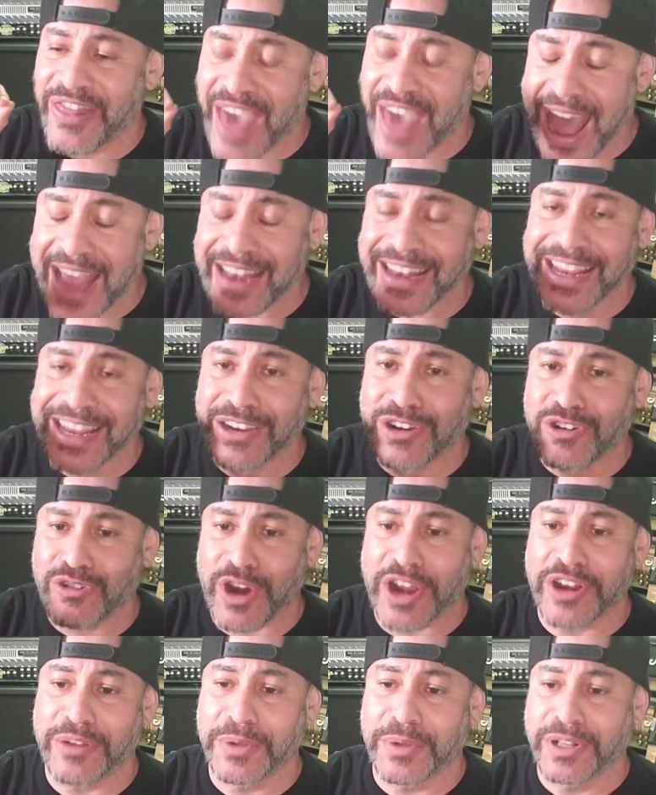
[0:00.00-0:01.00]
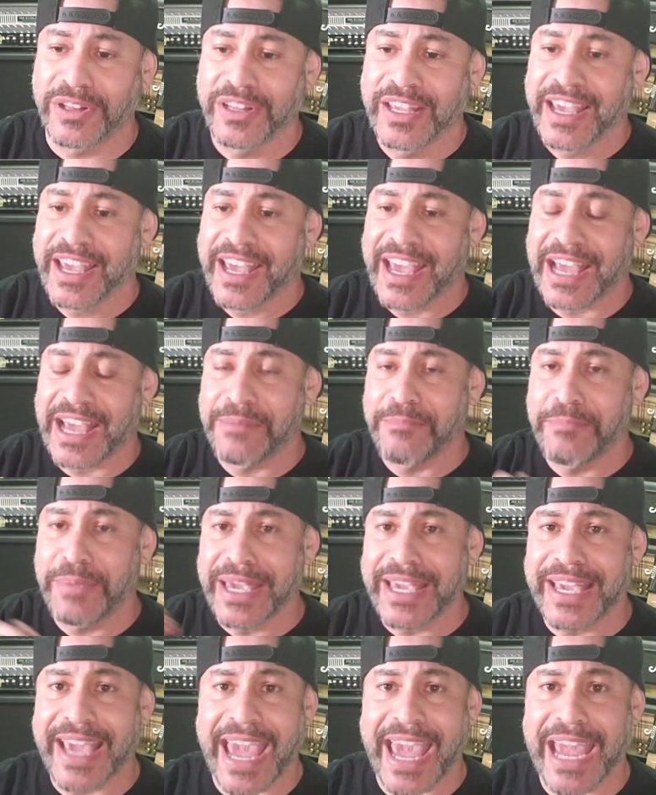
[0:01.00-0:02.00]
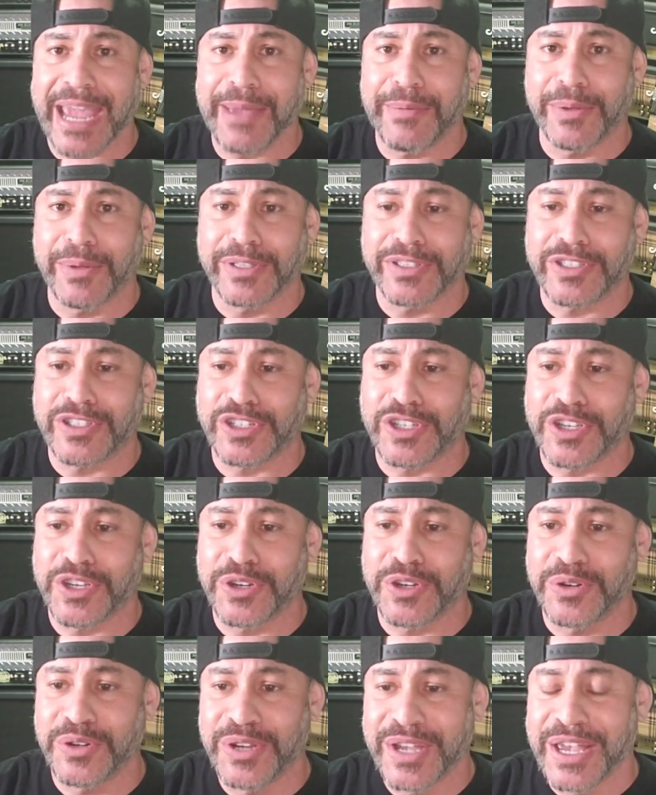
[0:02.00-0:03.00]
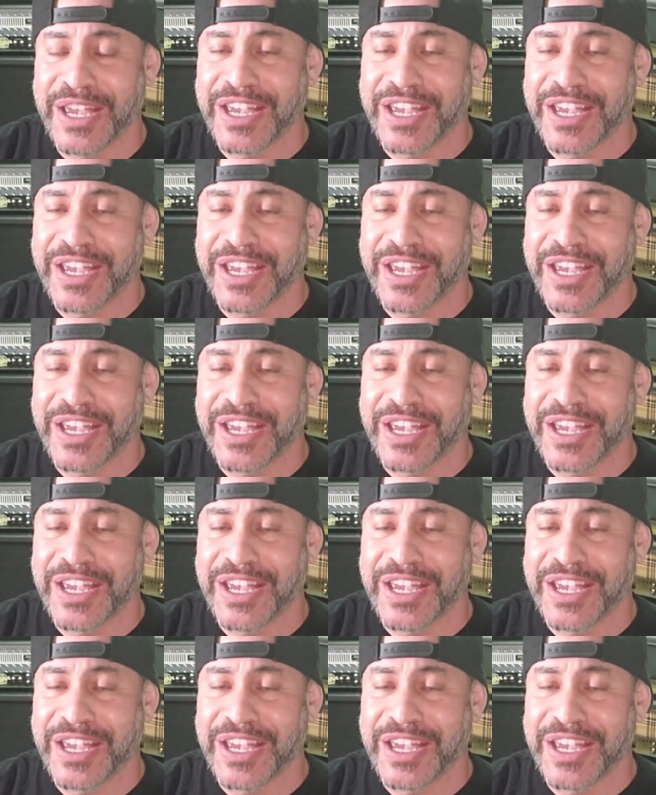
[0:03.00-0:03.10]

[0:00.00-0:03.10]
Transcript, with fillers: that incredible in being able to